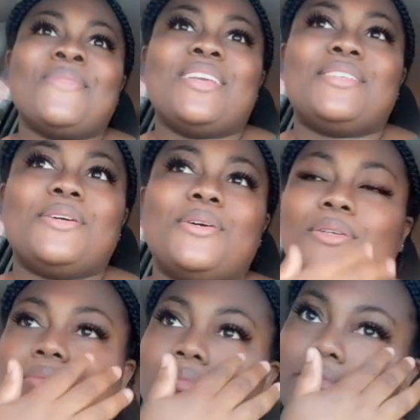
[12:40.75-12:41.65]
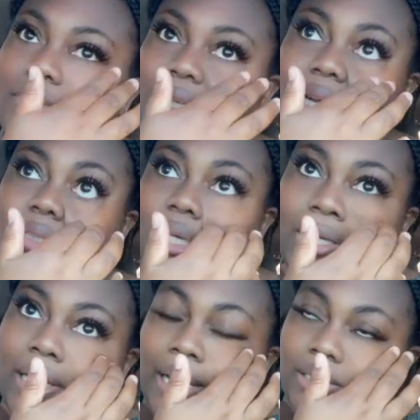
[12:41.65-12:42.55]
So I'll take
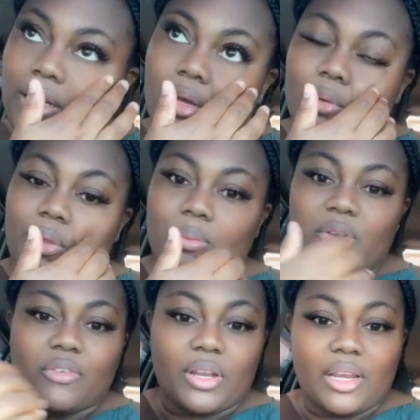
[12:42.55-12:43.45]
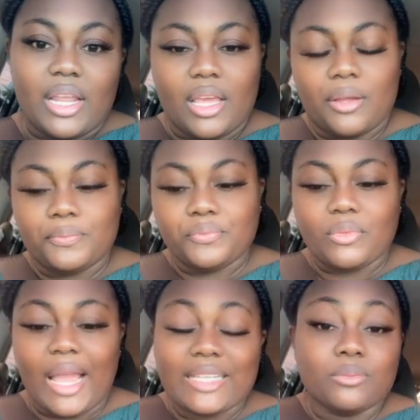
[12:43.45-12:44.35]
you guys along with me for the day
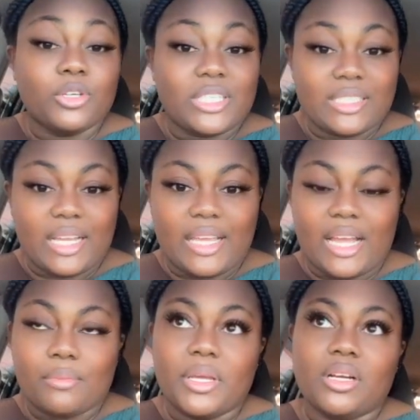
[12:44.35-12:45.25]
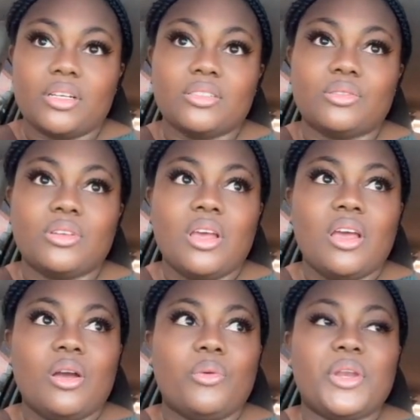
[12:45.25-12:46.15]
as much as I can because
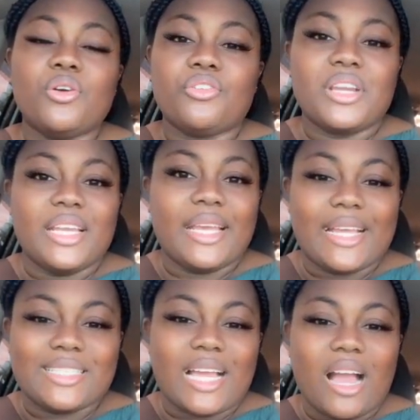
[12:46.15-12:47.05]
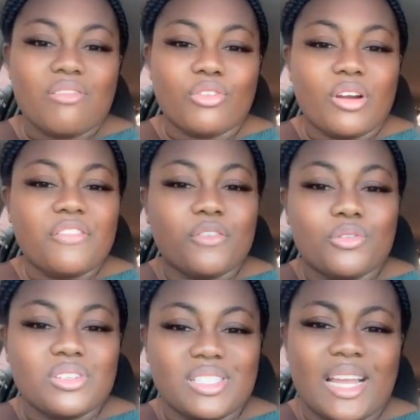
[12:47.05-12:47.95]
we don't really get to have our
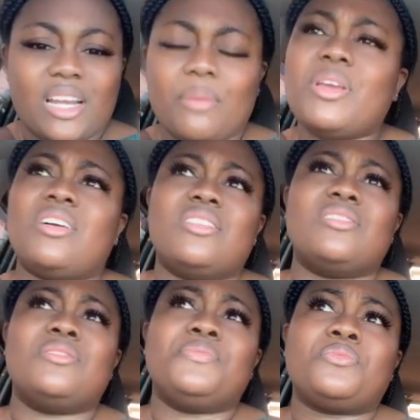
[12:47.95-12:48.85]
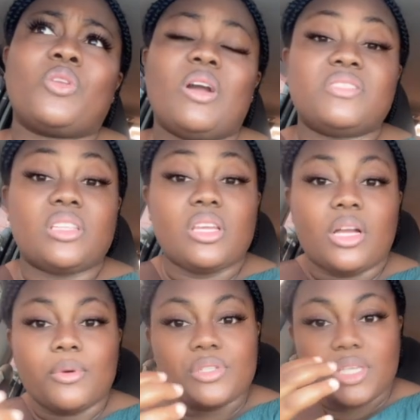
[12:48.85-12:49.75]
phones like that because we have to think
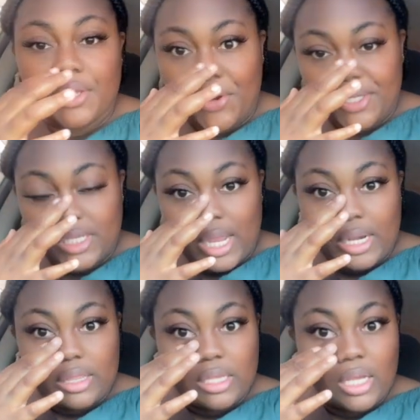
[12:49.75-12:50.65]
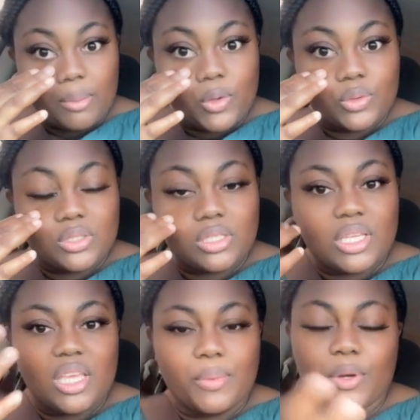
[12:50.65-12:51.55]
about security and think about
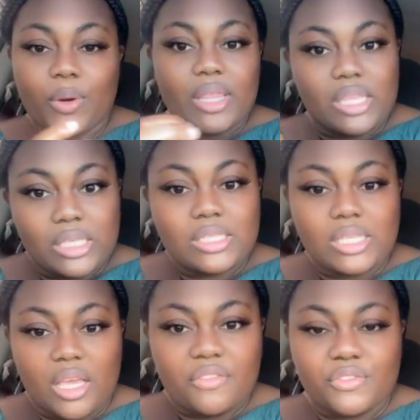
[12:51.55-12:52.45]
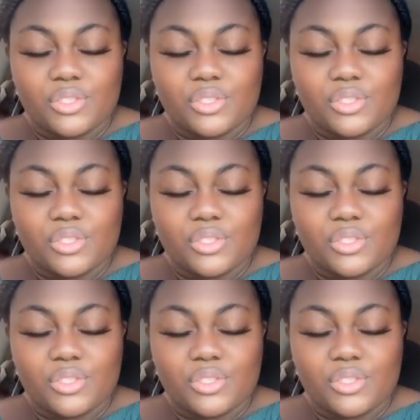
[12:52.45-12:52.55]
keeping our things safe.